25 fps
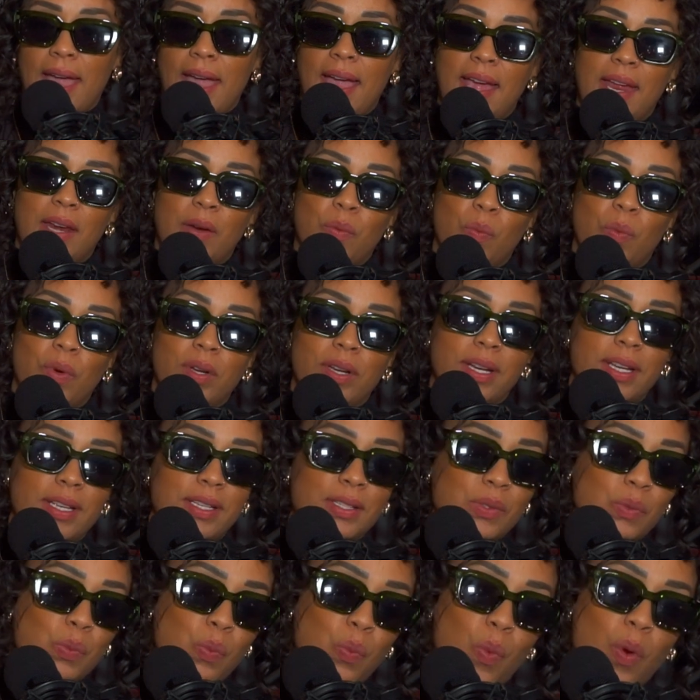And what
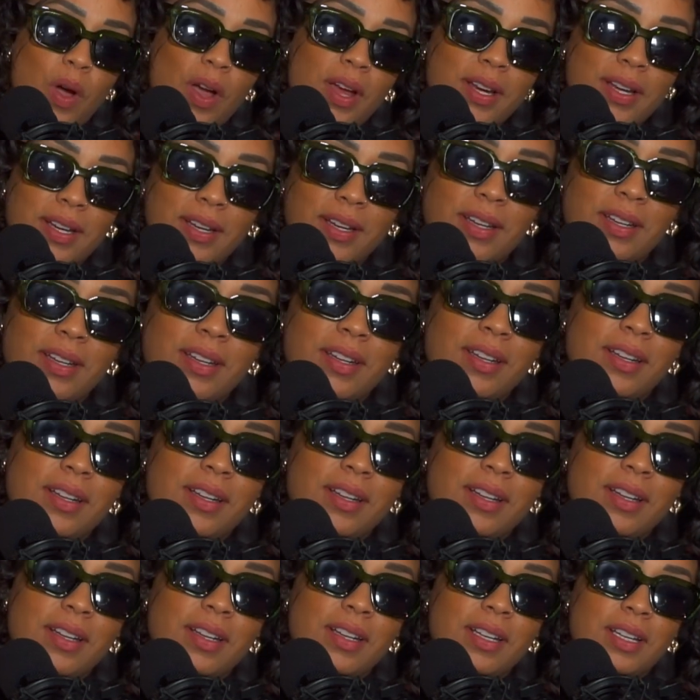is one
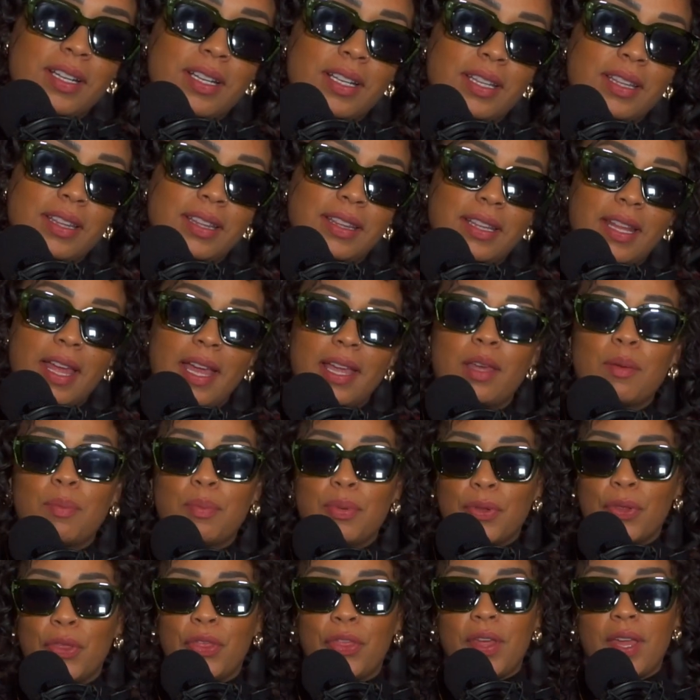
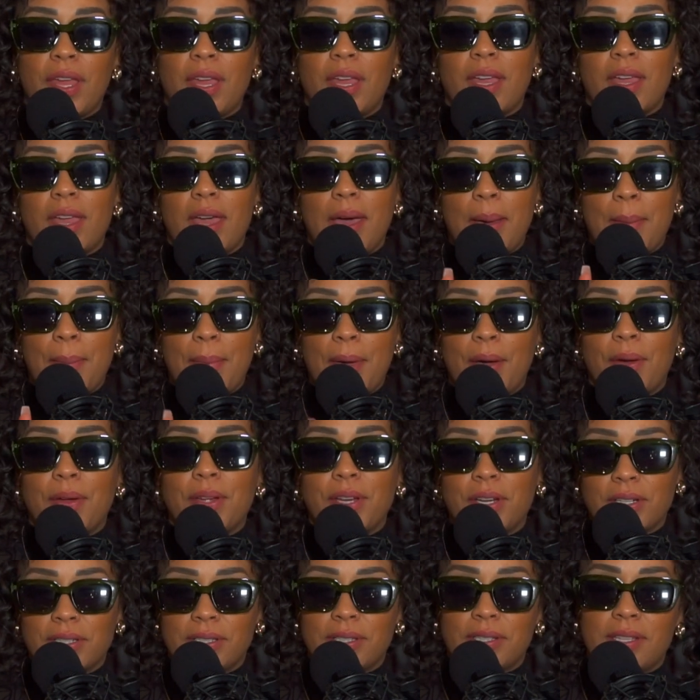likable thing
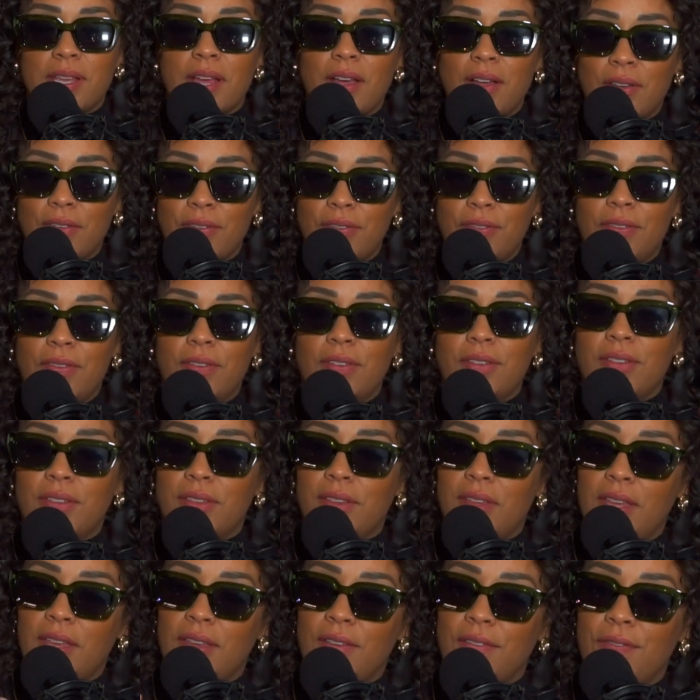about yourself
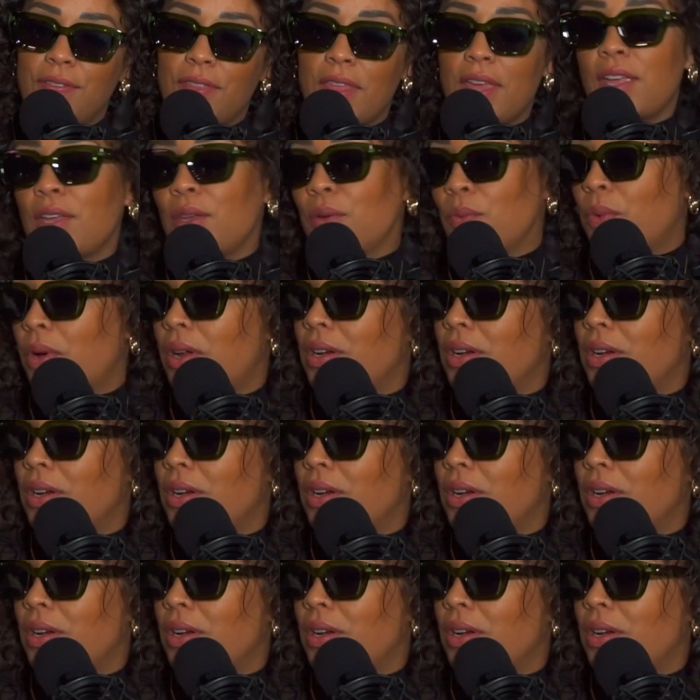that you